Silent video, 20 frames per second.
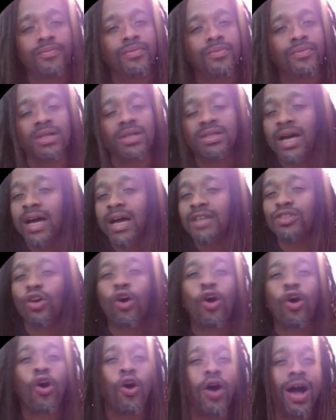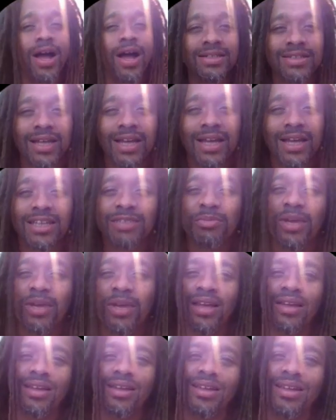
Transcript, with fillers: dodge all hijacks, man,